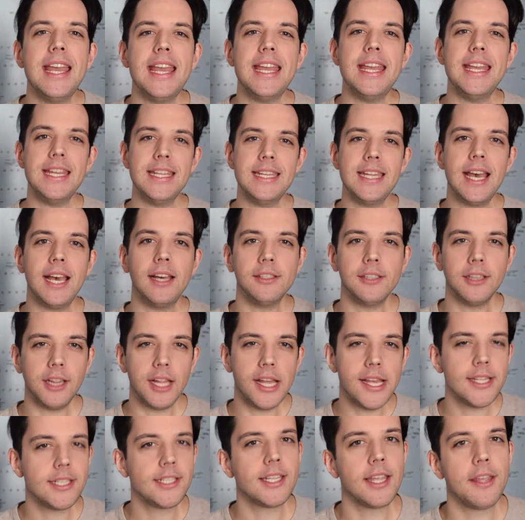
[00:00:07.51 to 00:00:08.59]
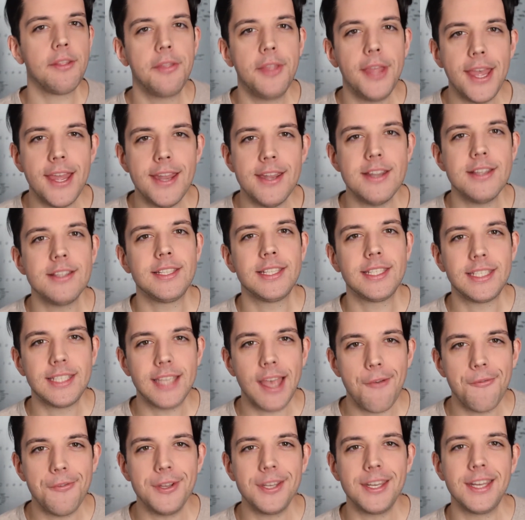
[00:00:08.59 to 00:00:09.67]
in less than
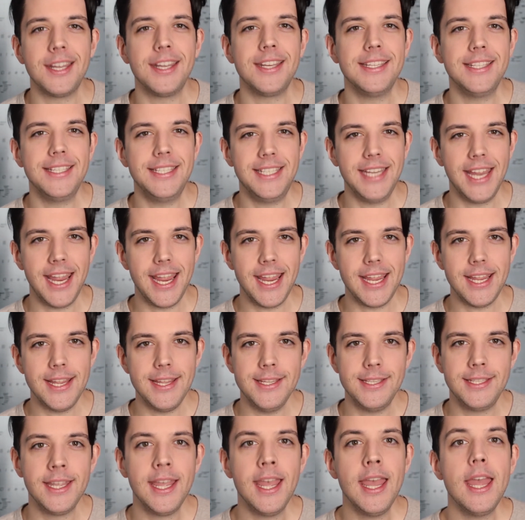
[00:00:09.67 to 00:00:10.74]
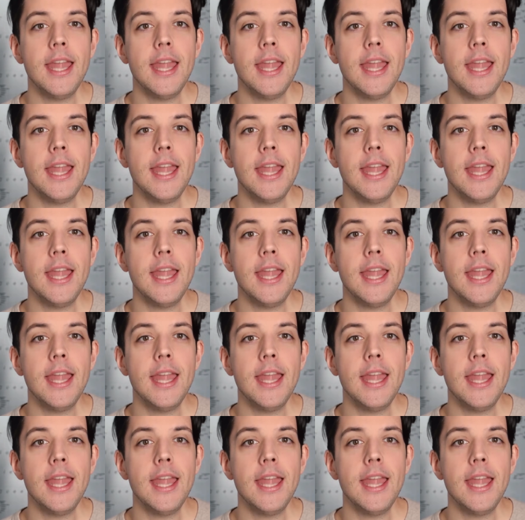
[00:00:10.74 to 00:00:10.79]
7 days.